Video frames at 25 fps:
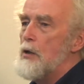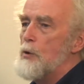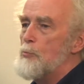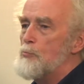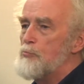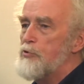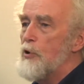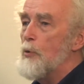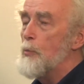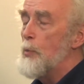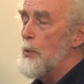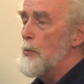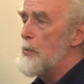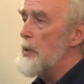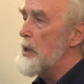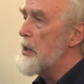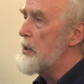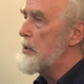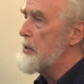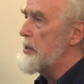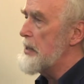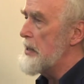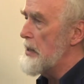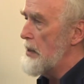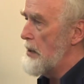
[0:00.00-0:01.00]

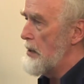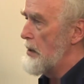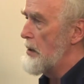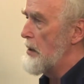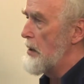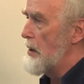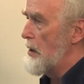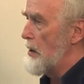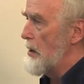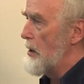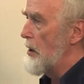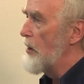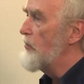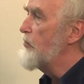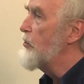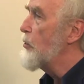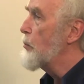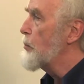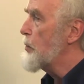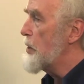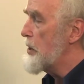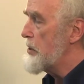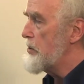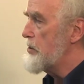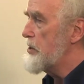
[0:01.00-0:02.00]
probability of
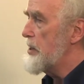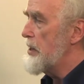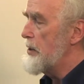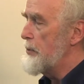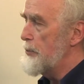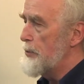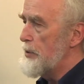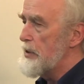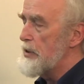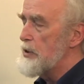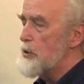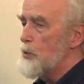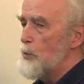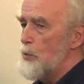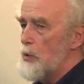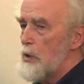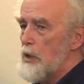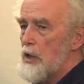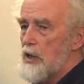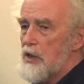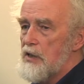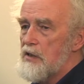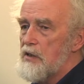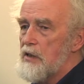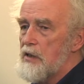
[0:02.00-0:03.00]
them continuing to
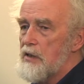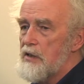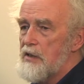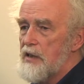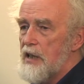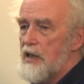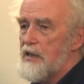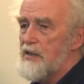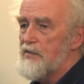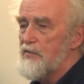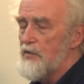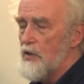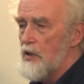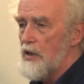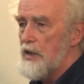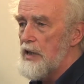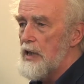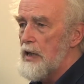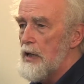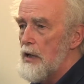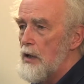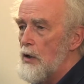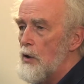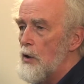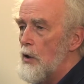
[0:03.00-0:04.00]
work successfully,